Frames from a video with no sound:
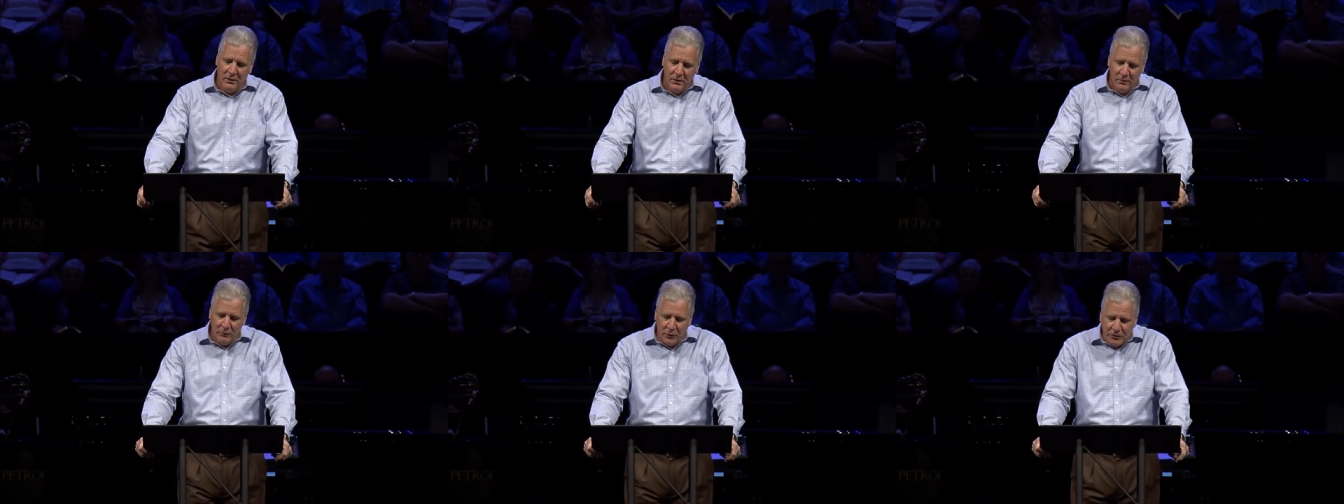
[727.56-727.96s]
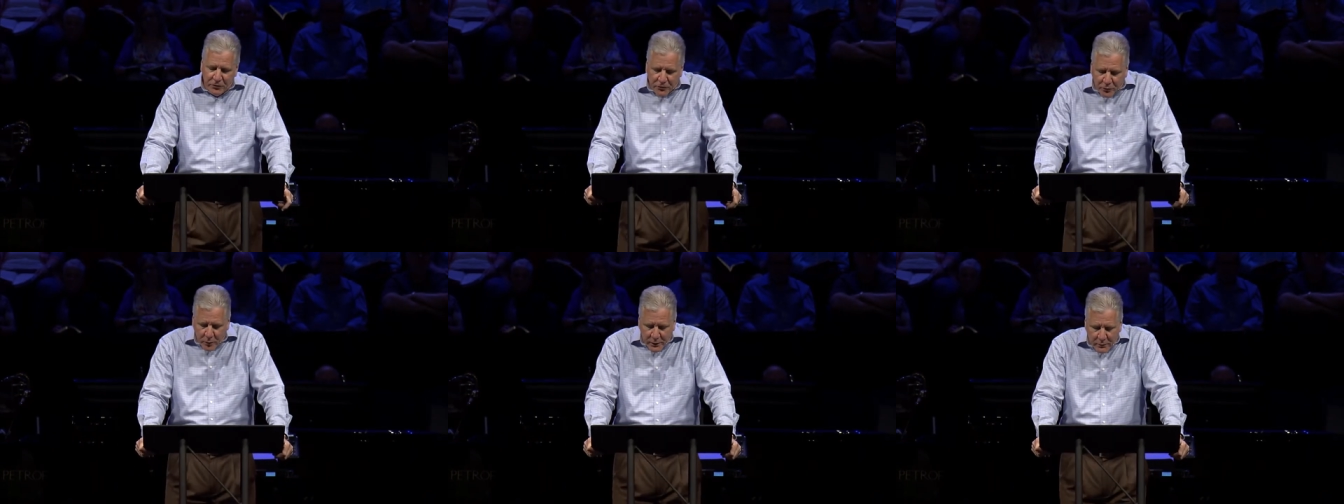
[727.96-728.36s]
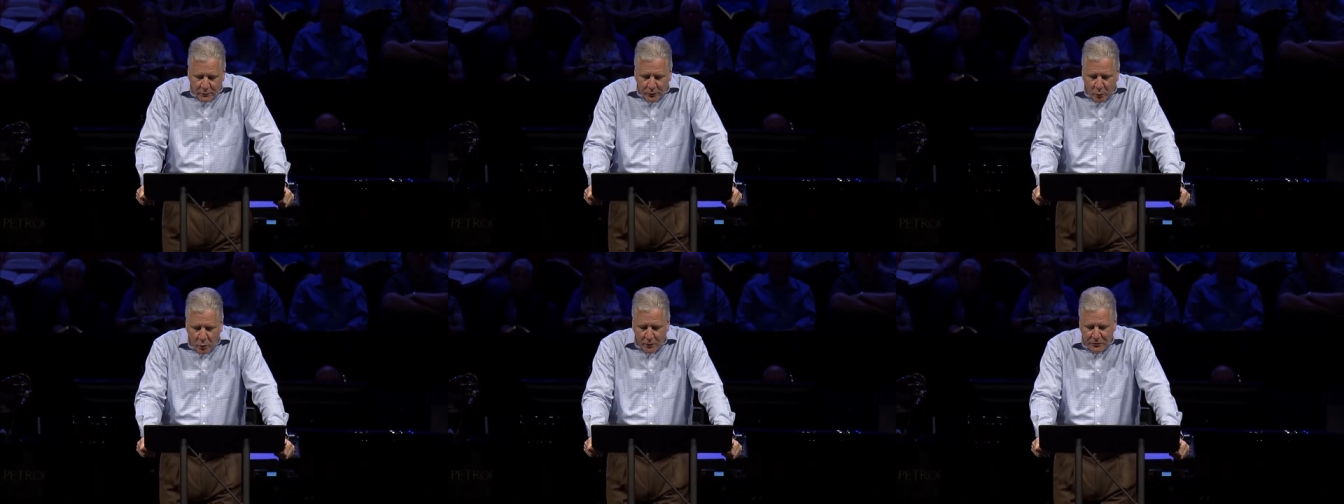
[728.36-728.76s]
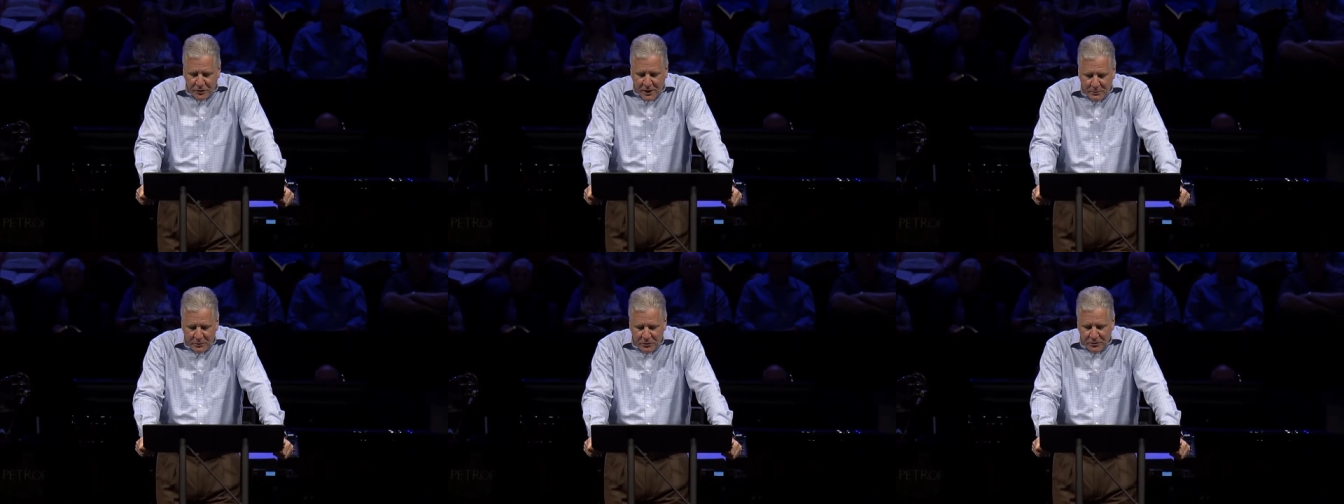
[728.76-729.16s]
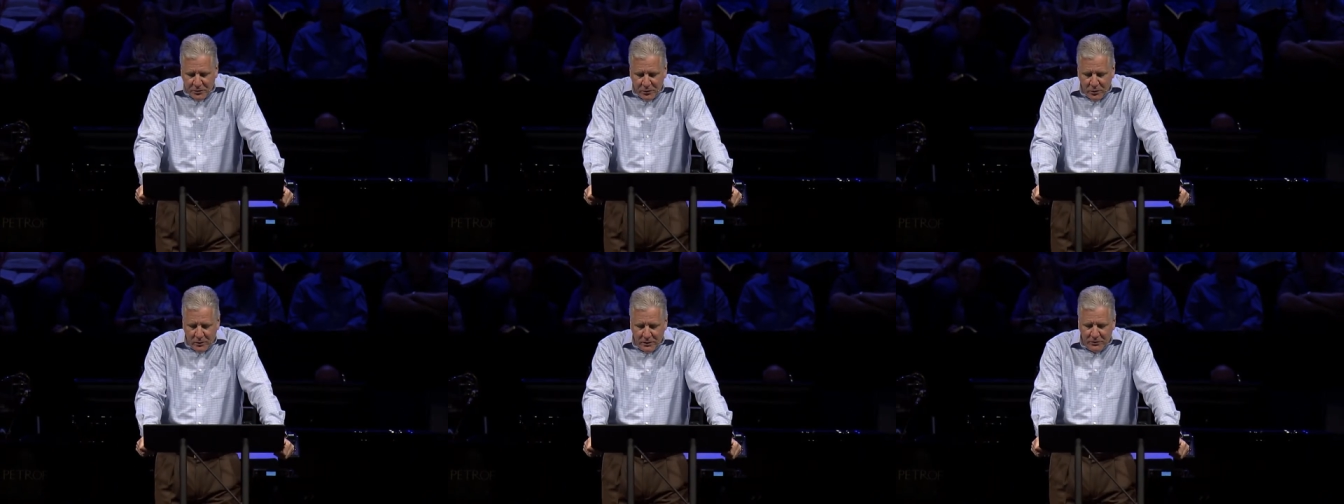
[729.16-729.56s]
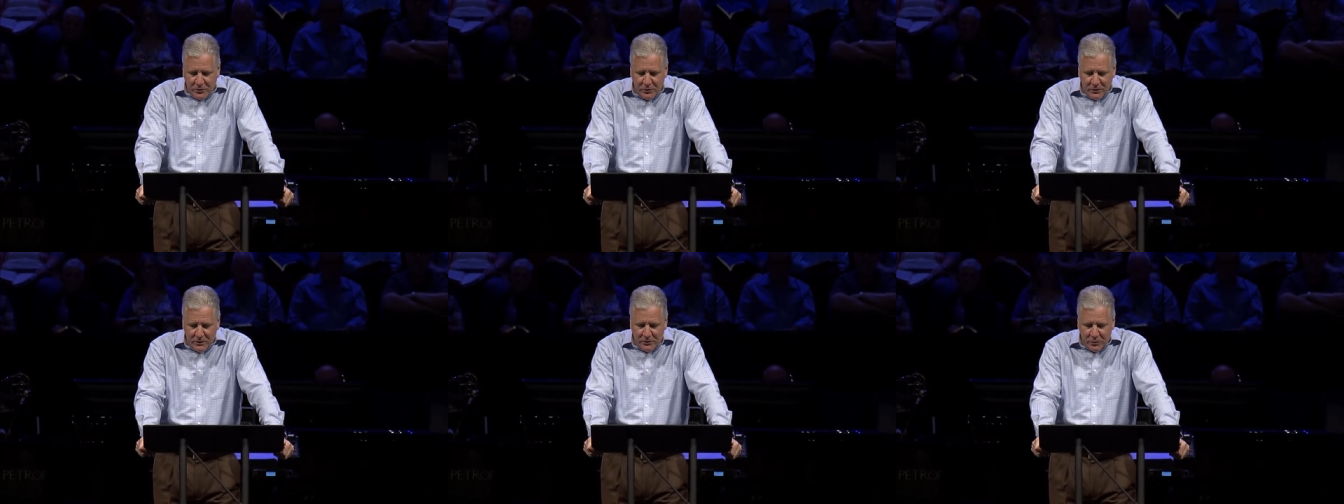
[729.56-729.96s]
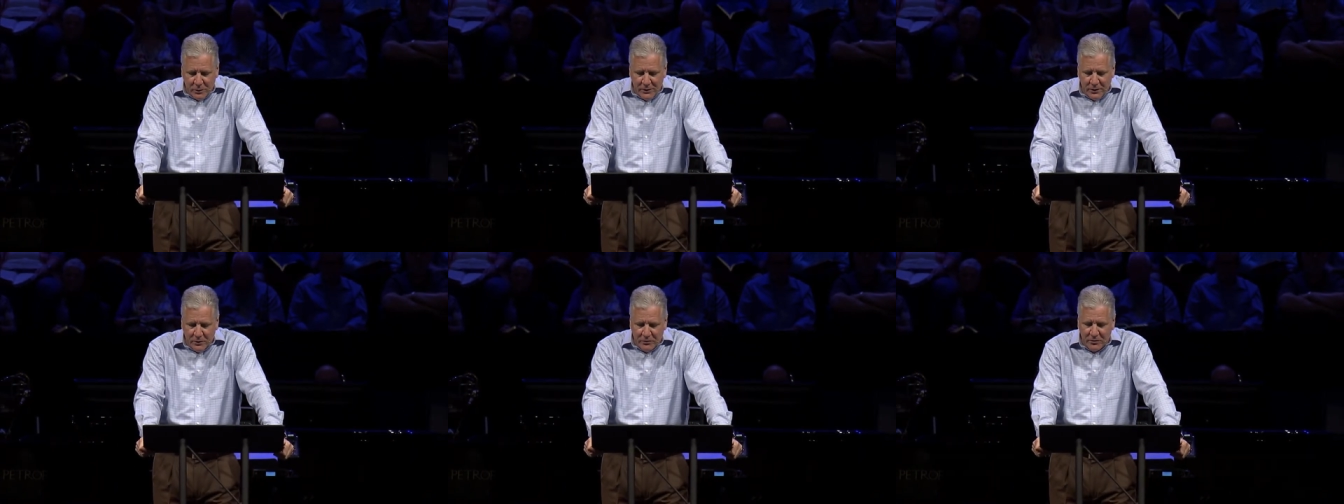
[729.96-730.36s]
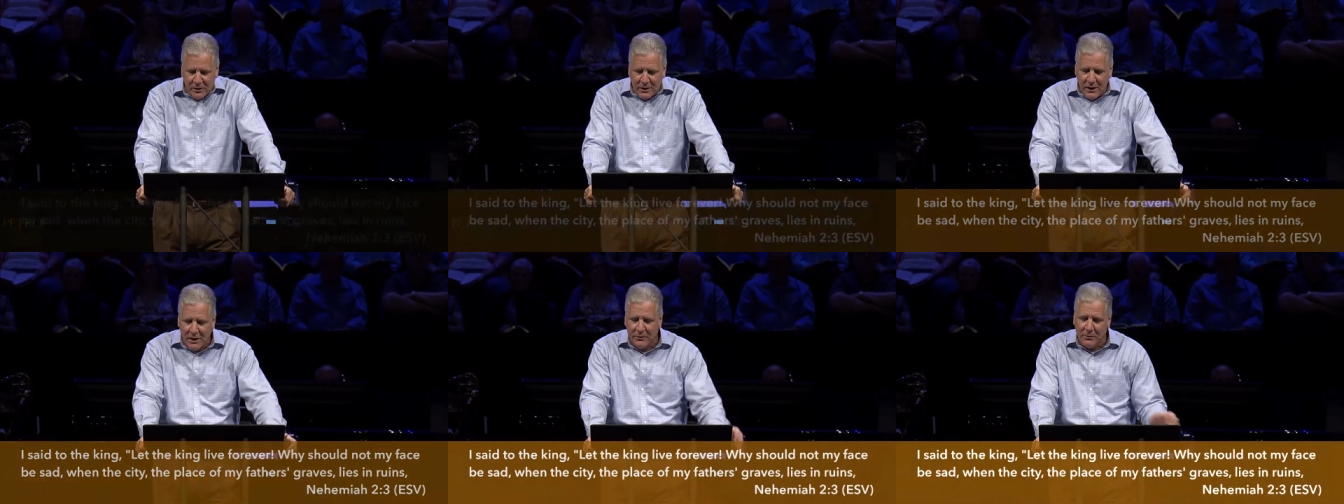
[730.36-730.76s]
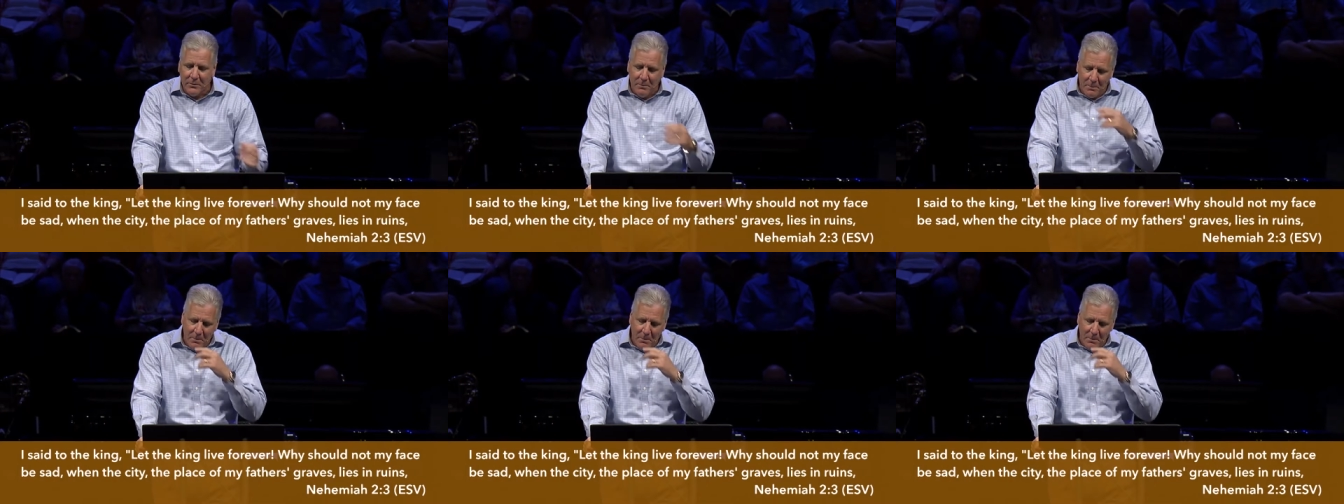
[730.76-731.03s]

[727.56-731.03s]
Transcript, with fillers: Verses 3 and 4 of chapter 2, let's, let's read those together.